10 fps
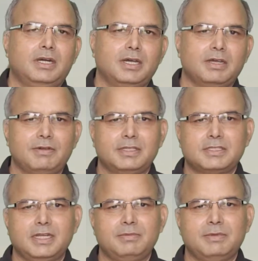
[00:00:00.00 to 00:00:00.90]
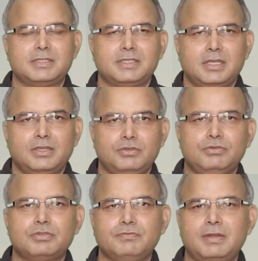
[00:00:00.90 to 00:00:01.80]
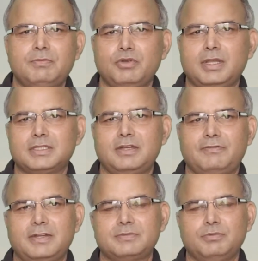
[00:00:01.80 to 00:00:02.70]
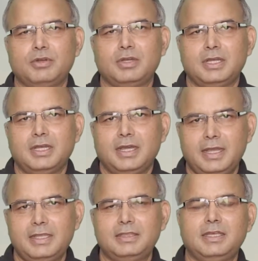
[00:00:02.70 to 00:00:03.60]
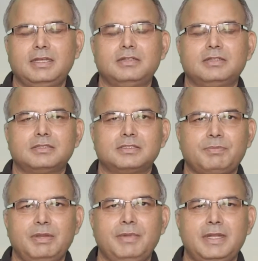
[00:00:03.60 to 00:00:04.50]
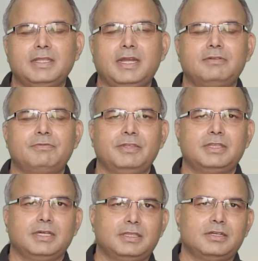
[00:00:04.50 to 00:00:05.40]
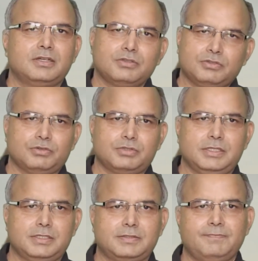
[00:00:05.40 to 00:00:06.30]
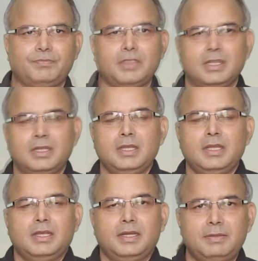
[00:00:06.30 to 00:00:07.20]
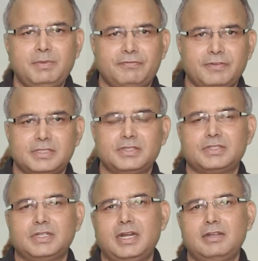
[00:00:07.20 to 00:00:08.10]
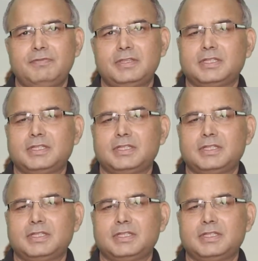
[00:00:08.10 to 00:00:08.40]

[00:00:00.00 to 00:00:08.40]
cover the syllabus. Use one book as a reference book and then supplement that with other sources. Let me first start with